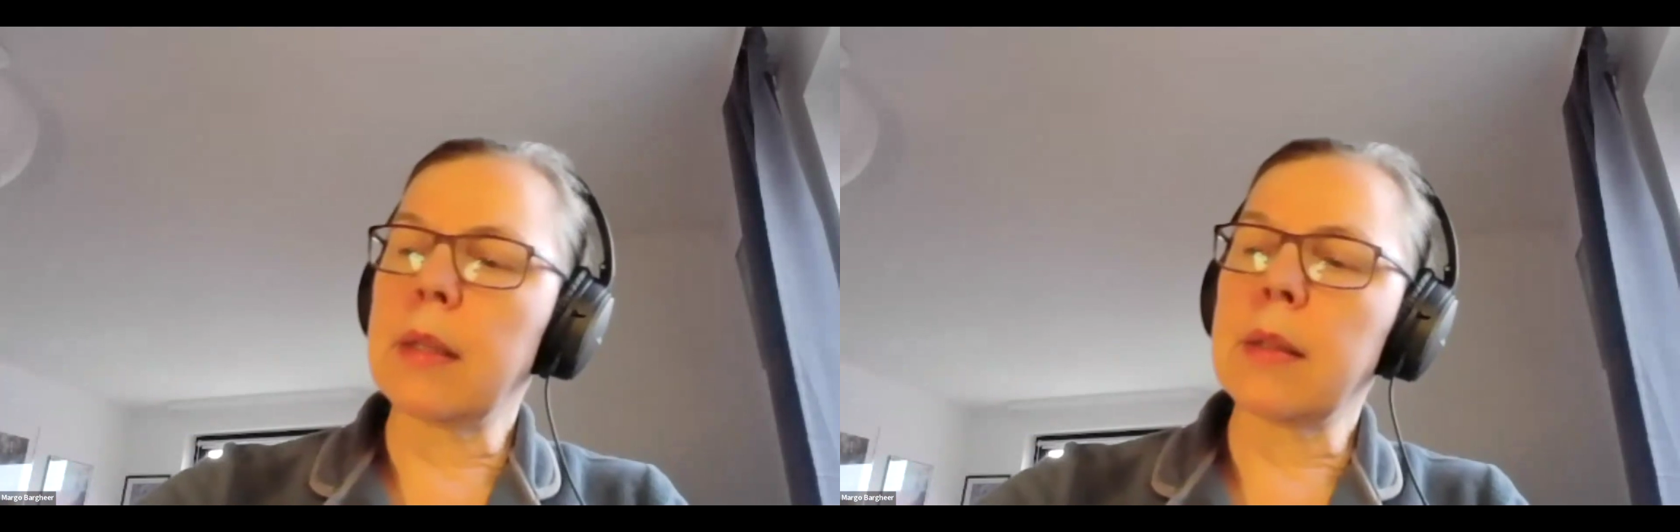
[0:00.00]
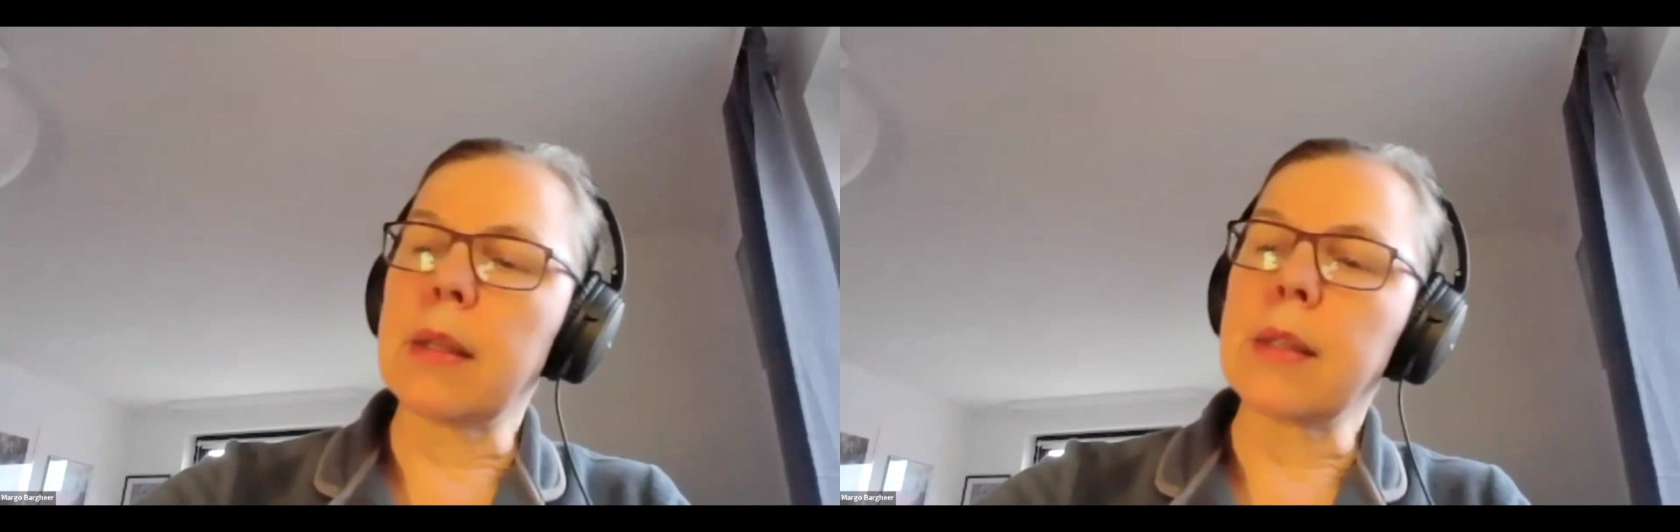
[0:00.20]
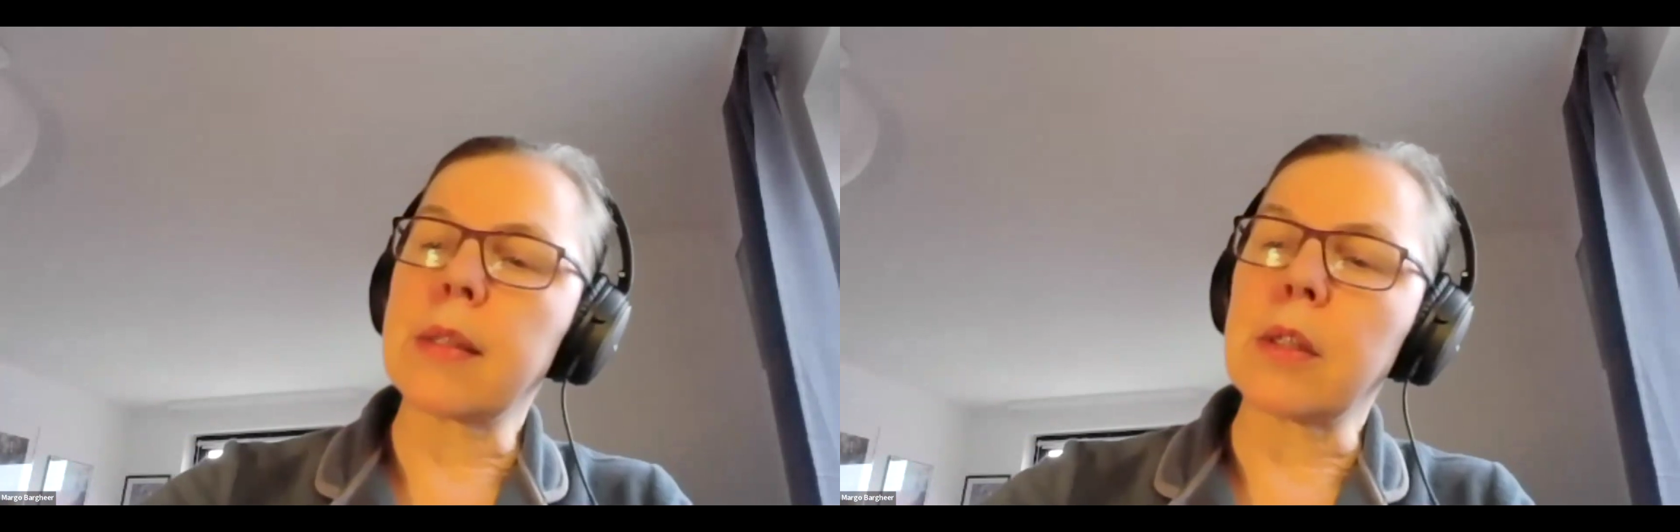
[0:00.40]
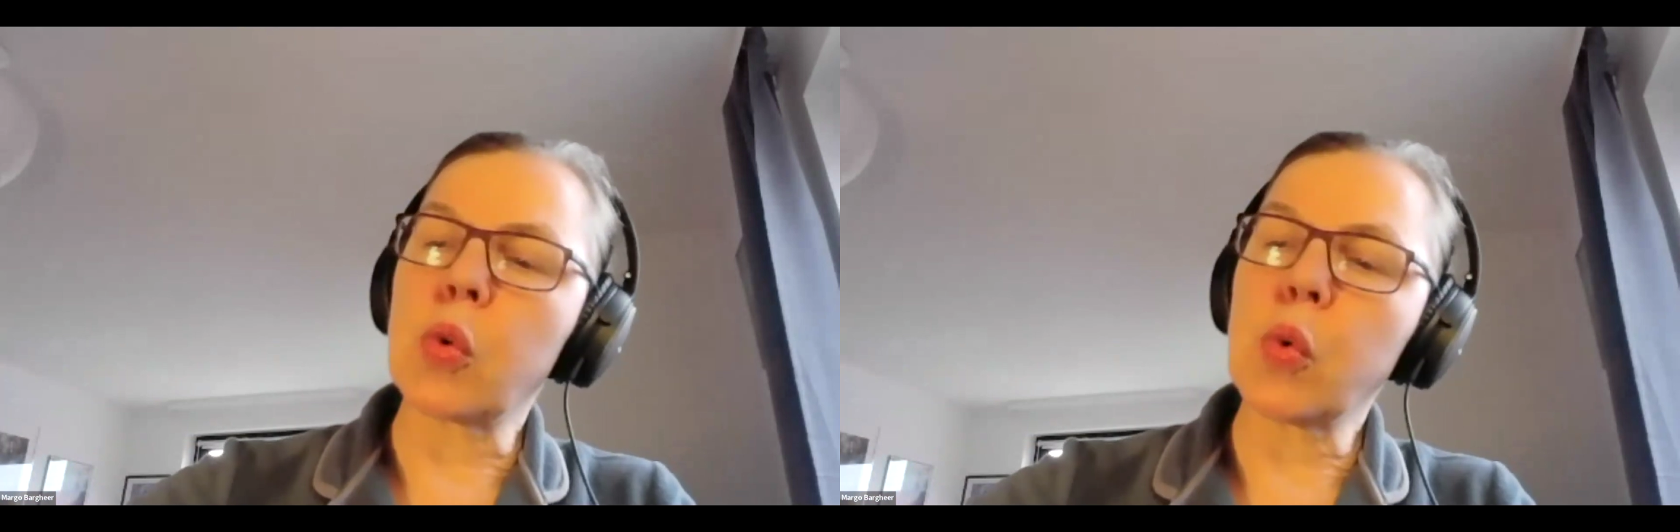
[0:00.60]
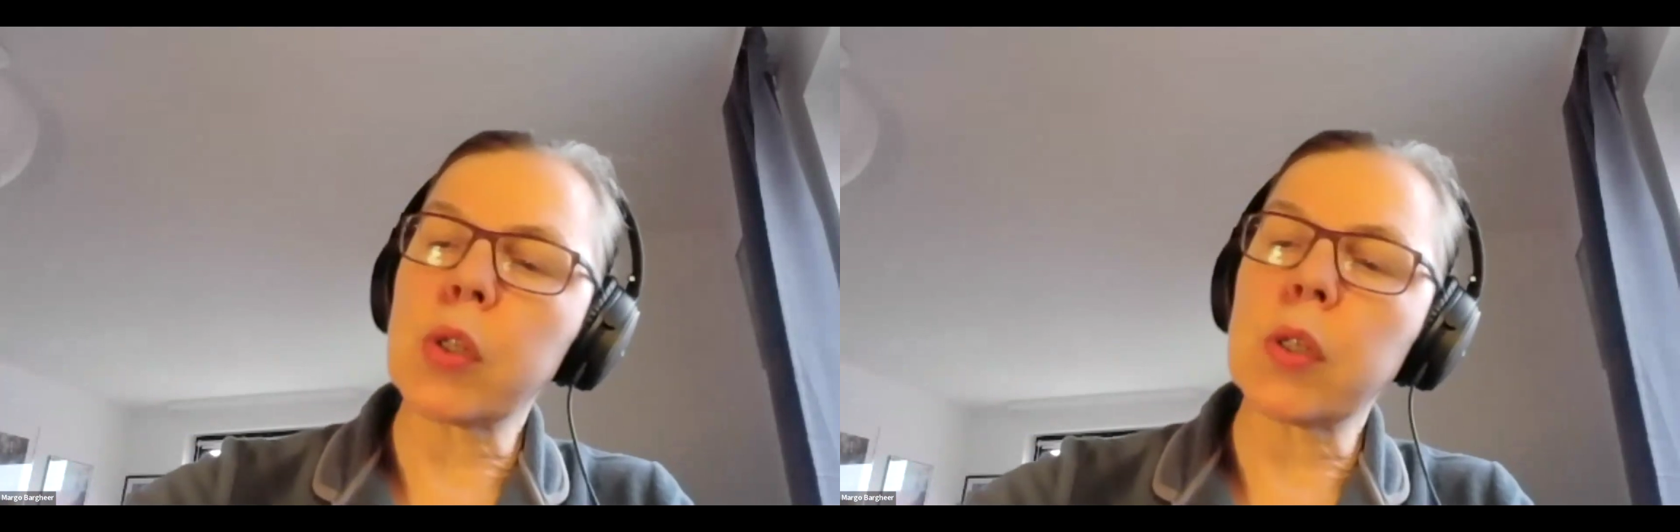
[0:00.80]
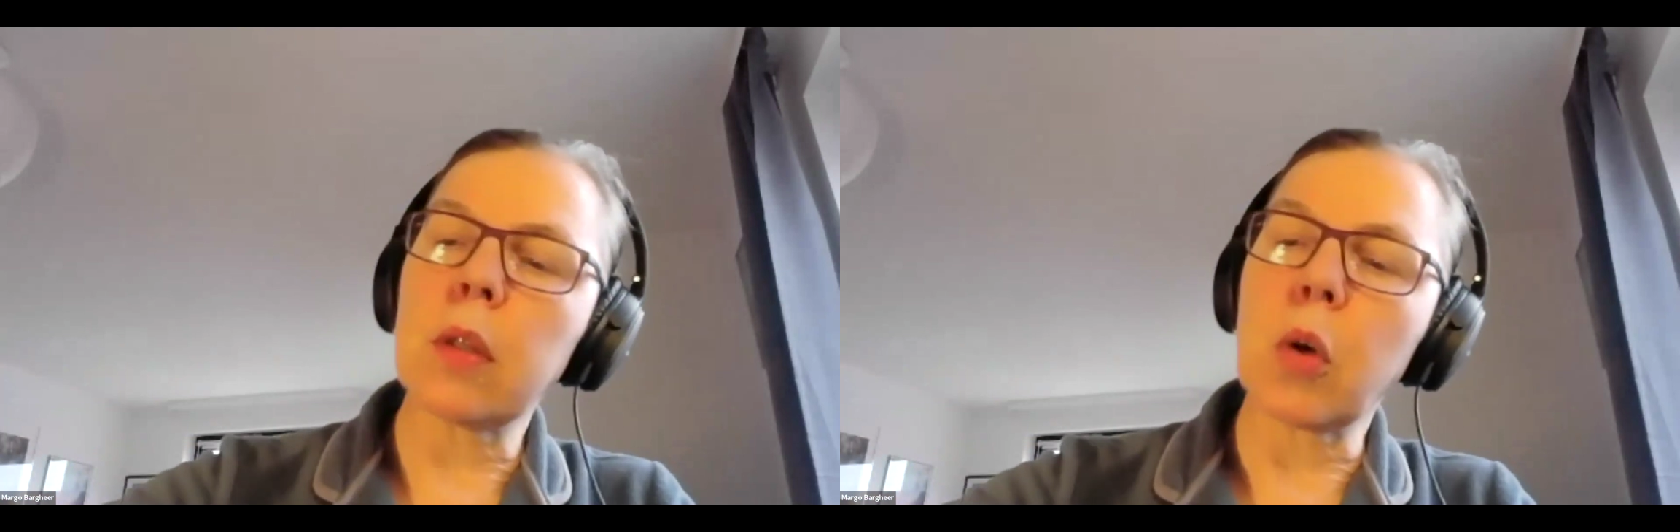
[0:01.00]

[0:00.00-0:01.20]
the institutional